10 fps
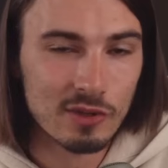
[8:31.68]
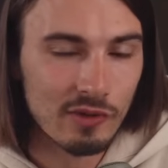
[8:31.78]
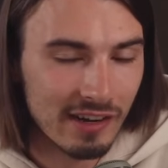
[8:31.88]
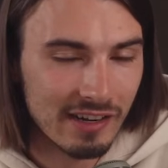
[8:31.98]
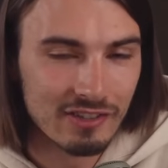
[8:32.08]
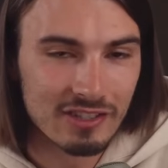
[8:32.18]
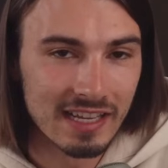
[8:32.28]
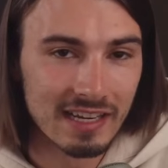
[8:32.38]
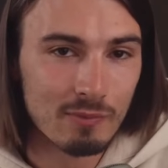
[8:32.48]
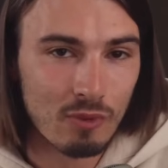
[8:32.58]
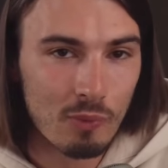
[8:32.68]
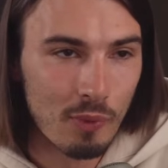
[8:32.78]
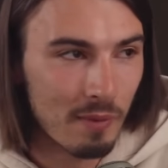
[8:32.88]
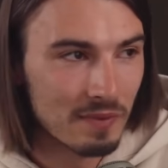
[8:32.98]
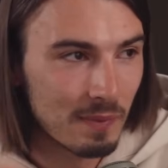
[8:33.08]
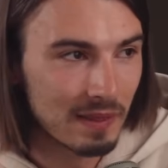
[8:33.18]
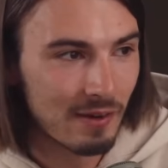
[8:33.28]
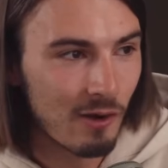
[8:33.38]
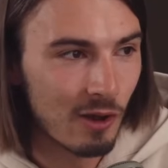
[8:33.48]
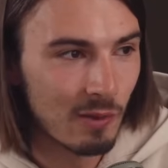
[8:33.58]
So you're really not just getting more prompts, but
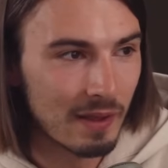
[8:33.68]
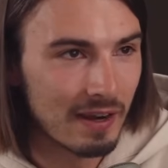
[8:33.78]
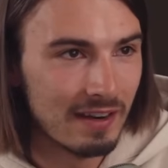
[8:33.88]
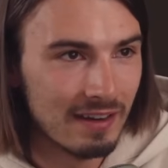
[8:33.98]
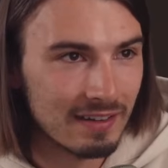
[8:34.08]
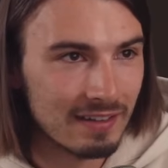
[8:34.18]
they're all better.